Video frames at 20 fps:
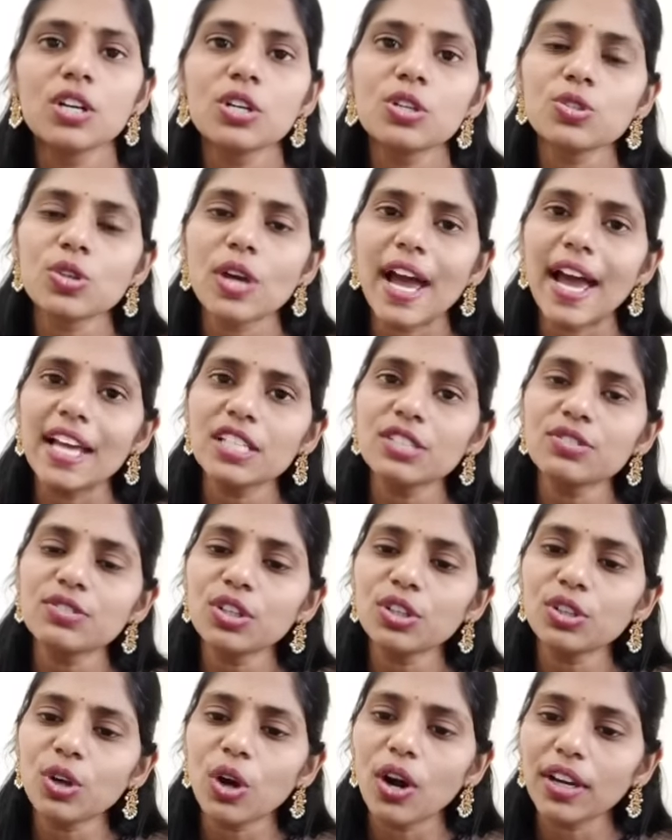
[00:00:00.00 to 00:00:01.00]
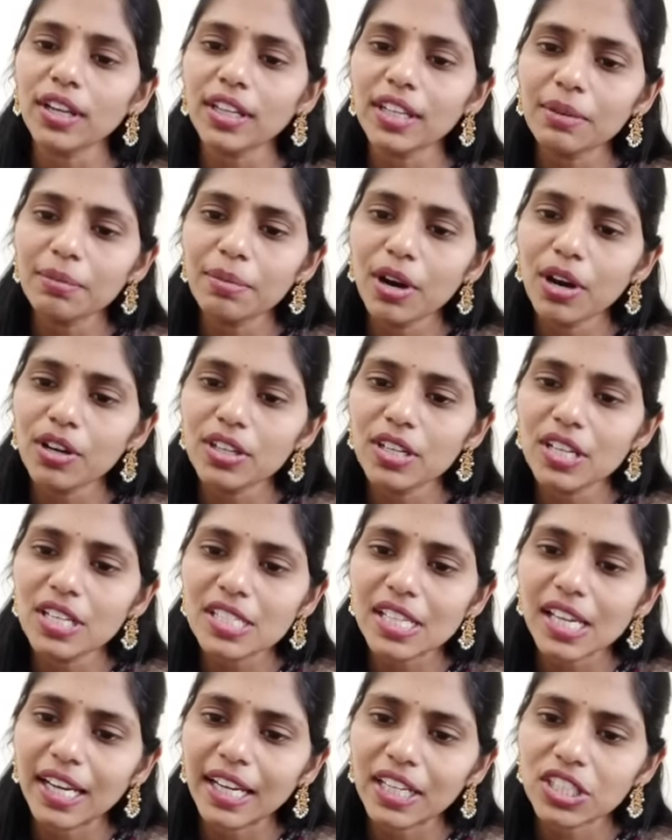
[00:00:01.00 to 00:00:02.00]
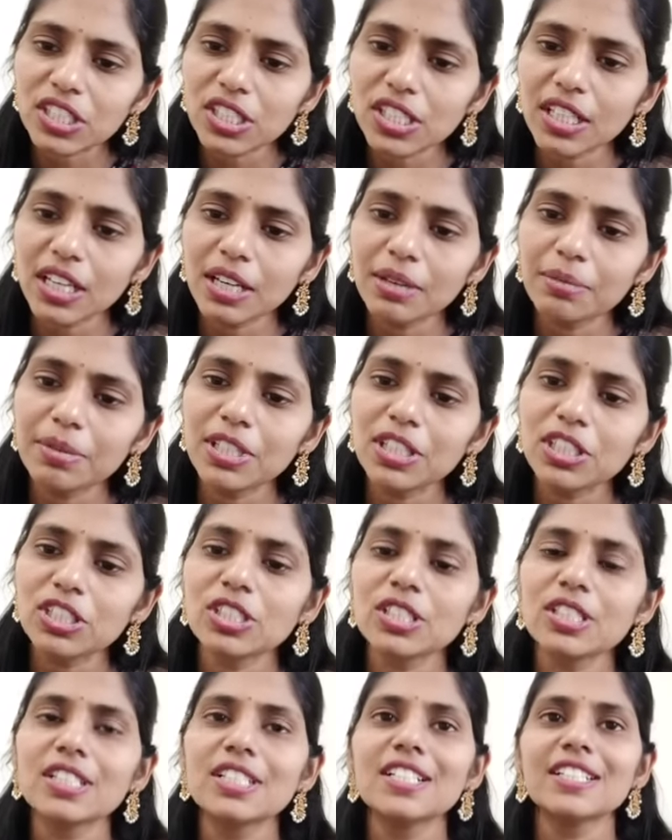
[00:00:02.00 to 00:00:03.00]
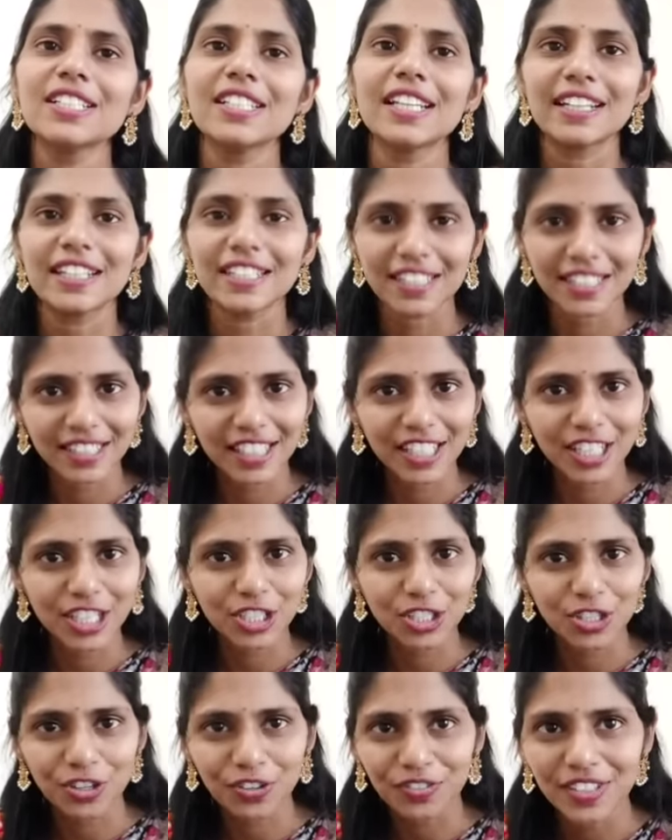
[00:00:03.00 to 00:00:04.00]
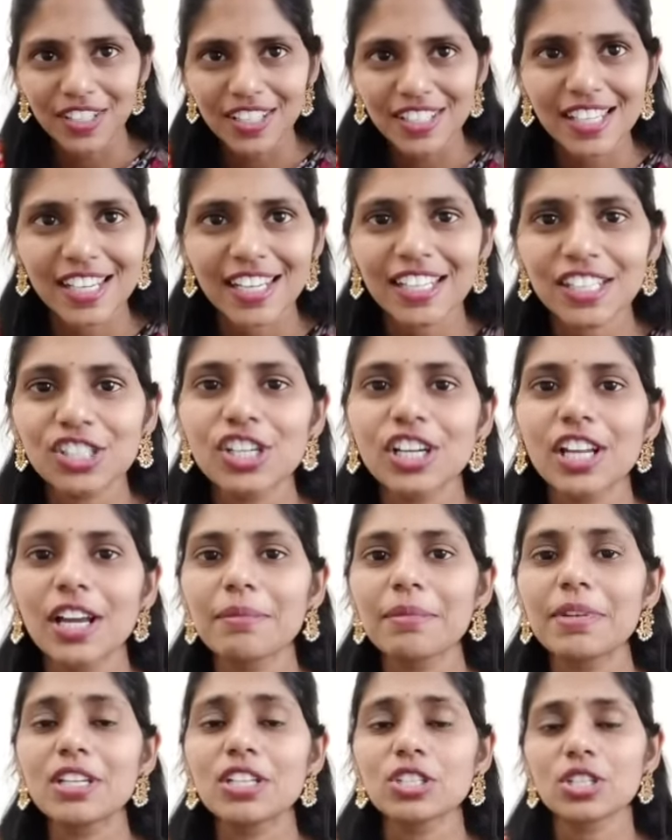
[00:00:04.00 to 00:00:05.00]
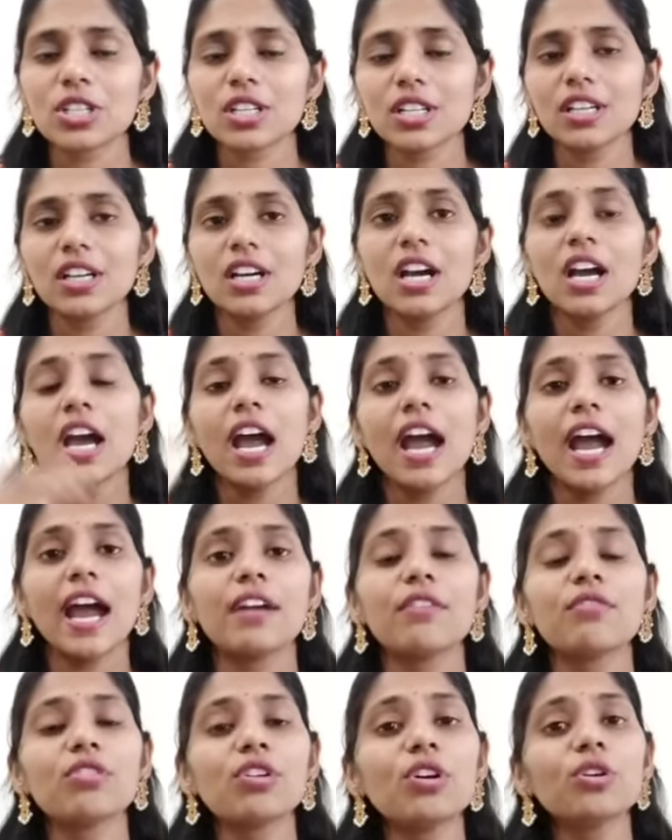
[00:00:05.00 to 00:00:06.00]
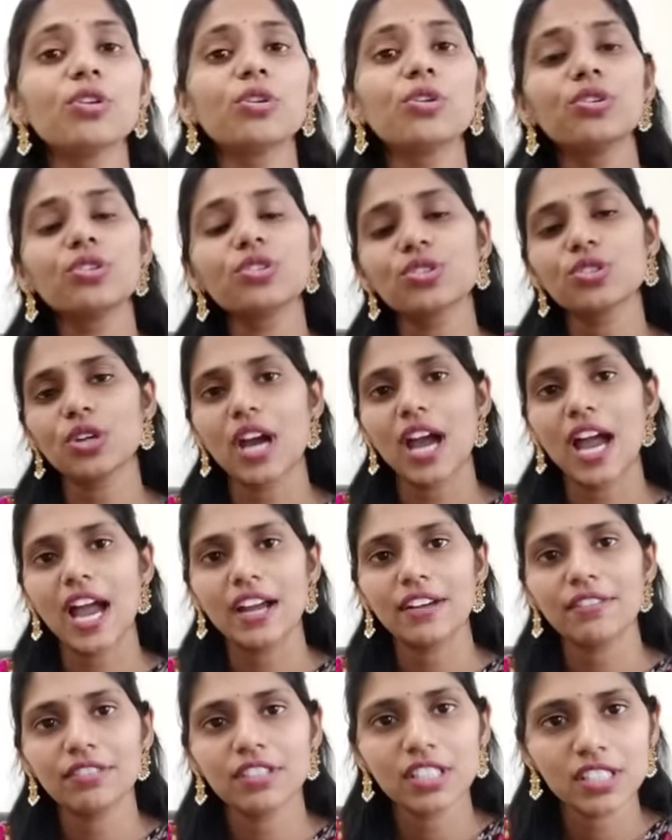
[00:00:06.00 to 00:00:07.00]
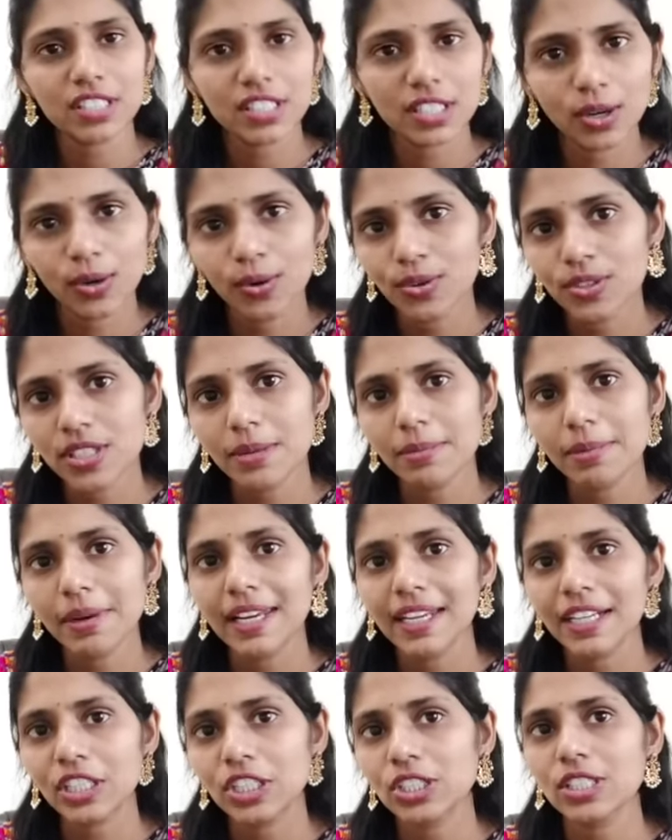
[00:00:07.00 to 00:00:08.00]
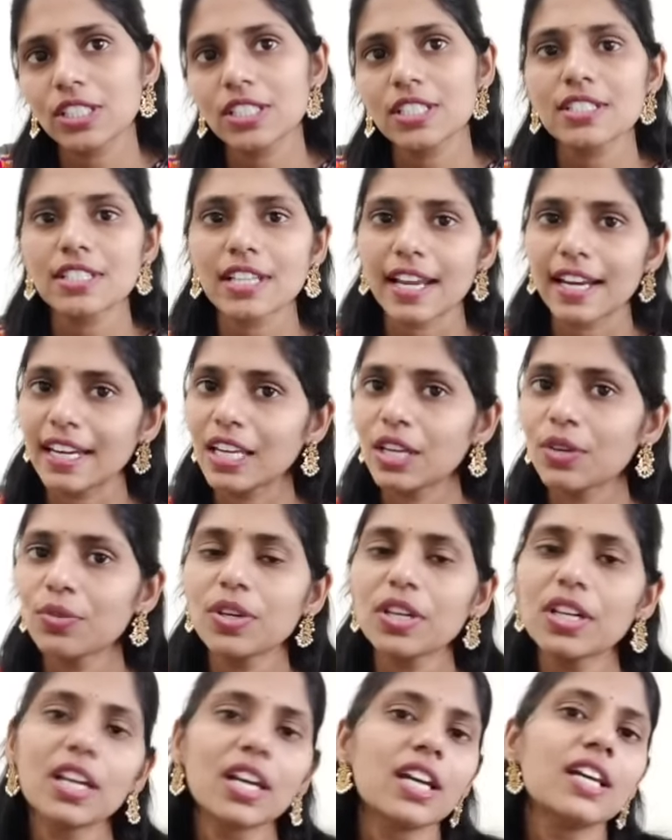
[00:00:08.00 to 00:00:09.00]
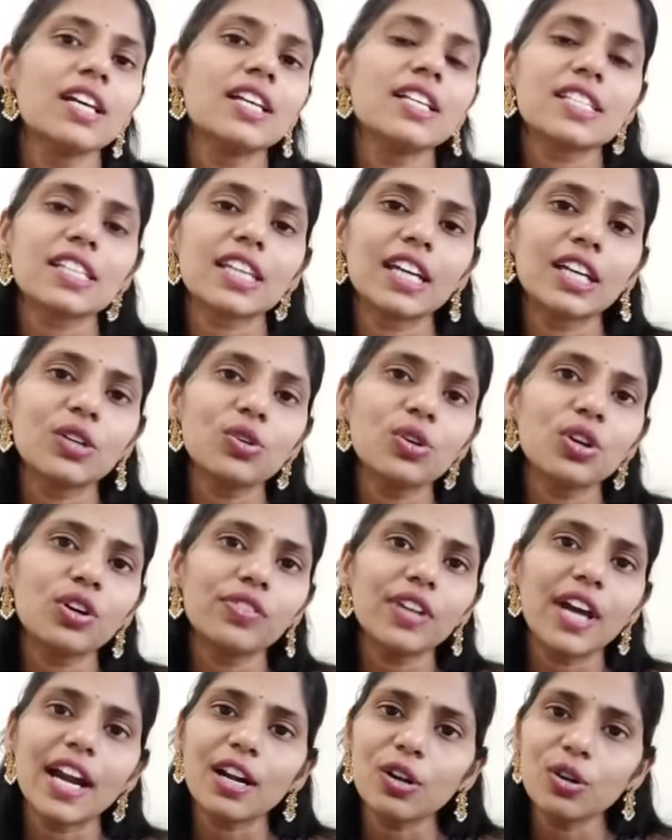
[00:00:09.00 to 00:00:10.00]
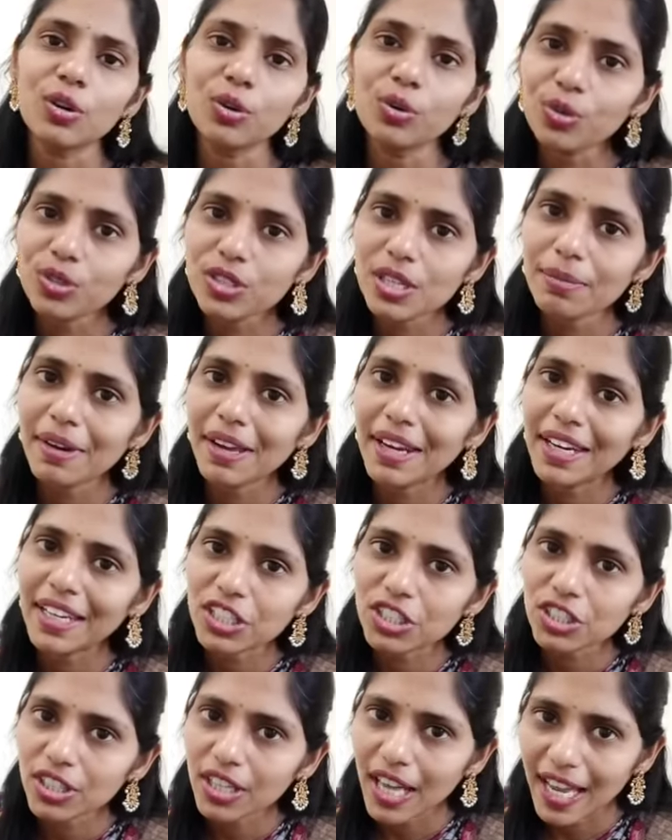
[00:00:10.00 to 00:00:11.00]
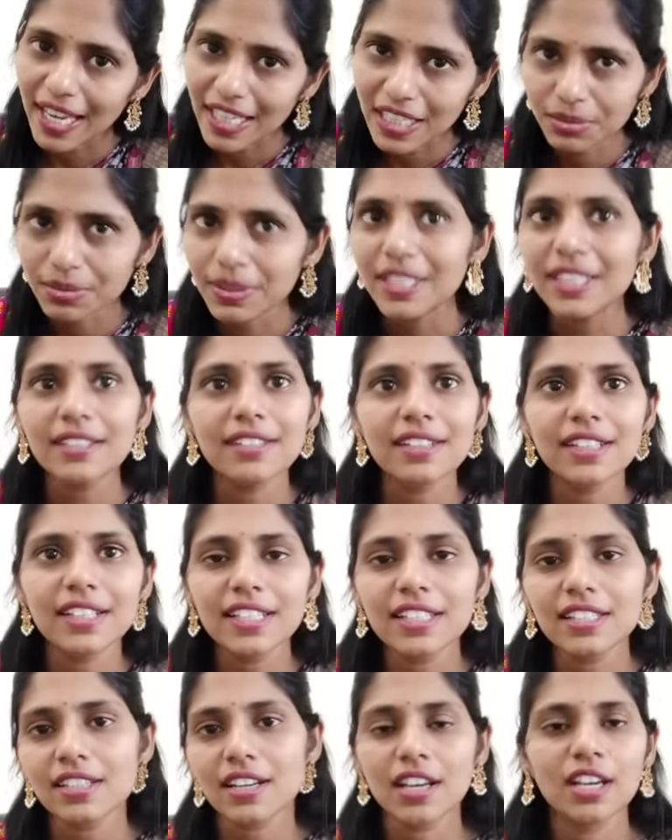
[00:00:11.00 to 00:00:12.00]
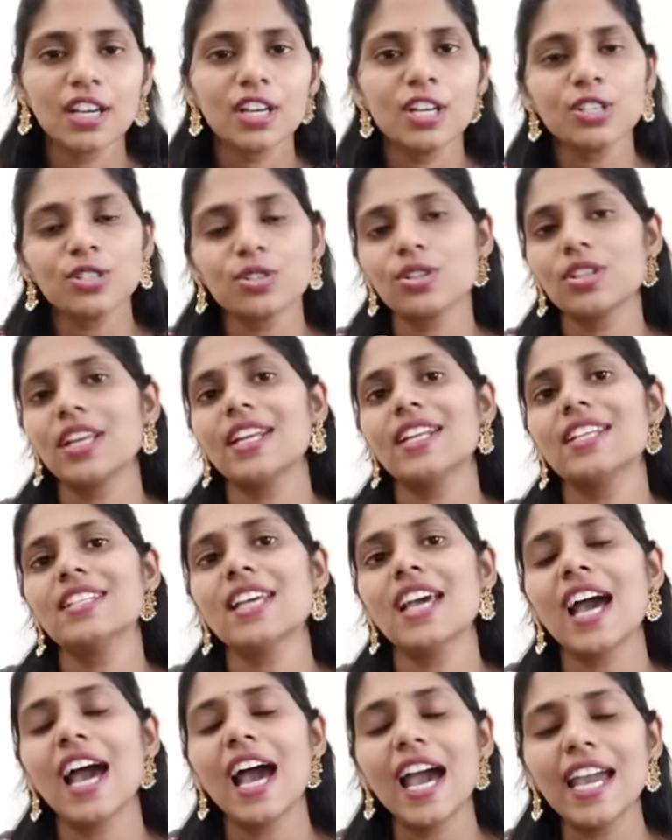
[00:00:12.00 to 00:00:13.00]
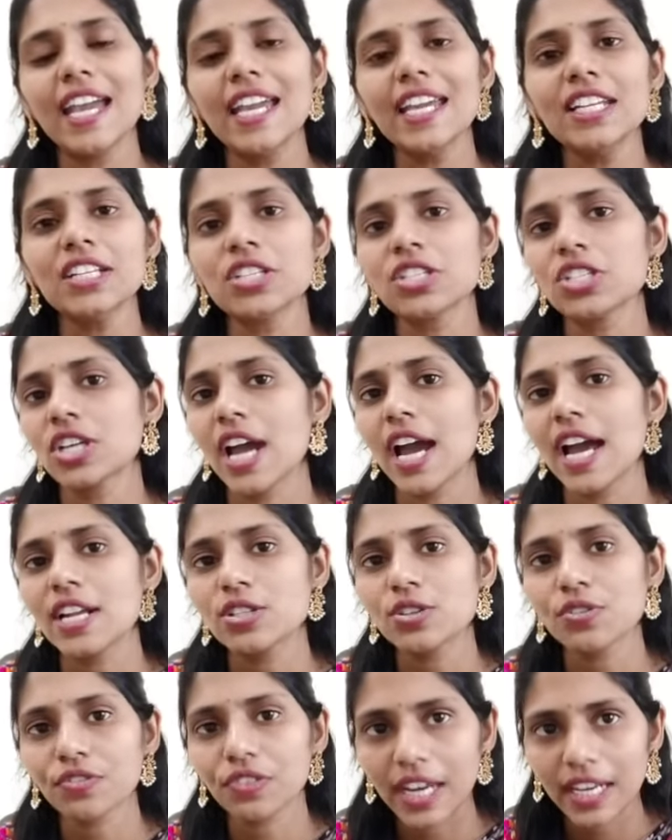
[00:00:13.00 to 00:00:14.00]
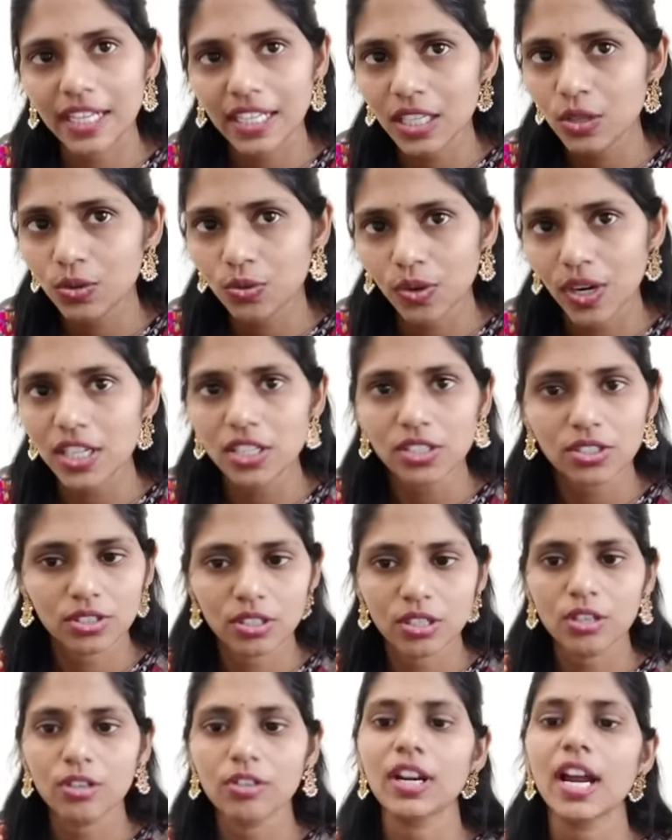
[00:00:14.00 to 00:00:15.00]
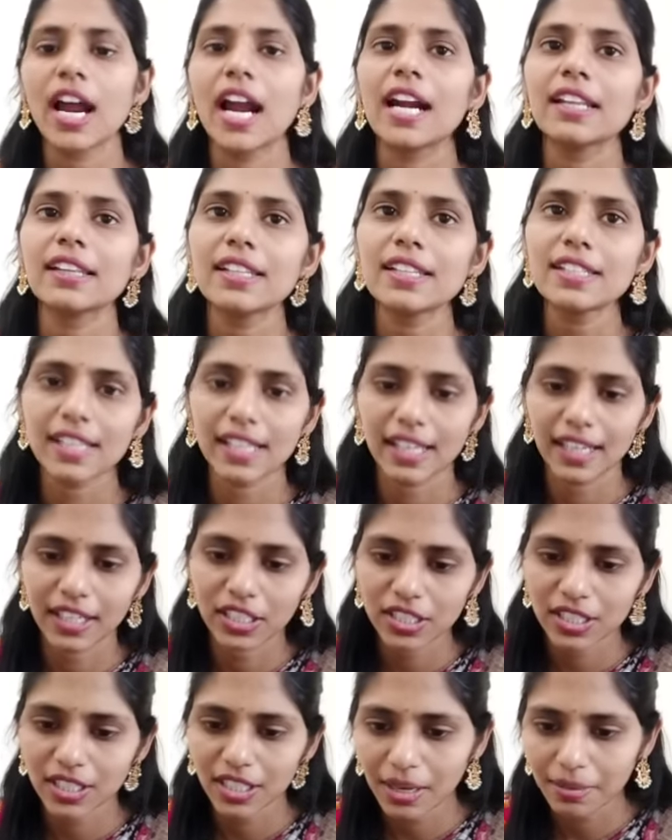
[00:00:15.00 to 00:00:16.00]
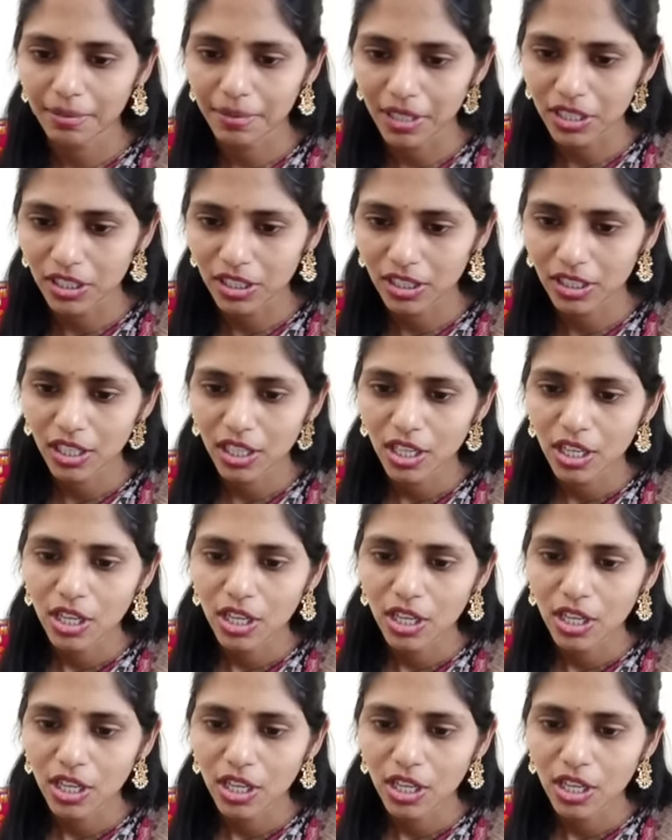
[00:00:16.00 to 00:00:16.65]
So as we are talking about this election commissioners and resignation of this election commissioner and we are going to have this Lok Sabha elections and even schedule of that Lok Sabha election has been released. So there is a high chance of getting question regarding this election commission.